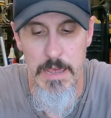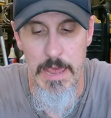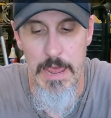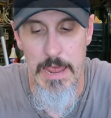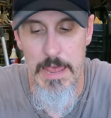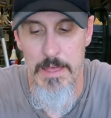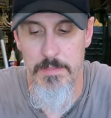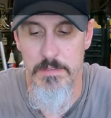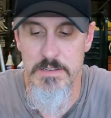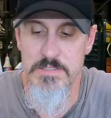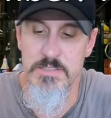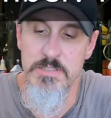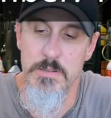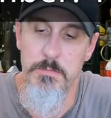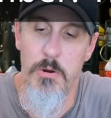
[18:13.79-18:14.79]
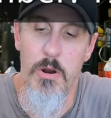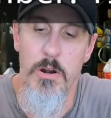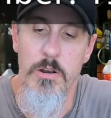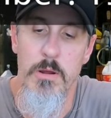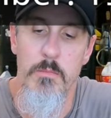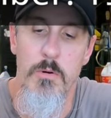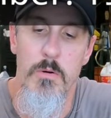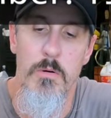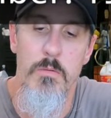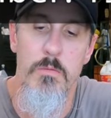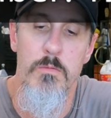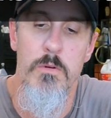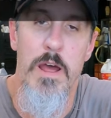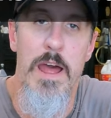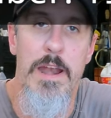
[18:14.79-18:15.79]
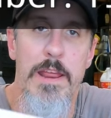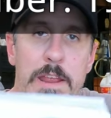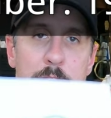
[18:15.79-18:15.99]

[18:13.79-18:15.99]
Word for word: And this is the part number right